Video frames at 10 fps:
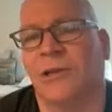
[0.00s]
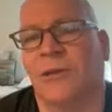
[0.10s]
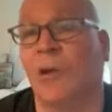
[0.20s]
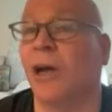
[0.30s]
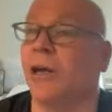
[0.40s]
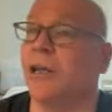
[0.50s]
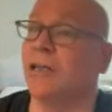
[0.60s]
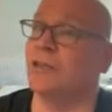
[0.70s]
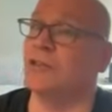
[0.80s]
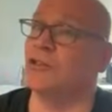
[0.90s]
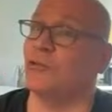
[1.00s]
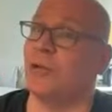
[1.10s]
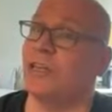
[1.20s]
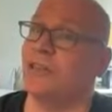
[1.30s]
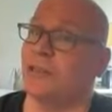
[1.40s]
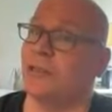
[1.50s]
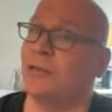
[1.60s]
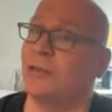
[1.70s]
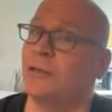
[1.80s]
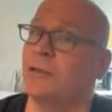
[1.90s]
I mean, but it is
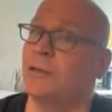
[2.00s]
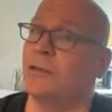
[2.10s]
treason.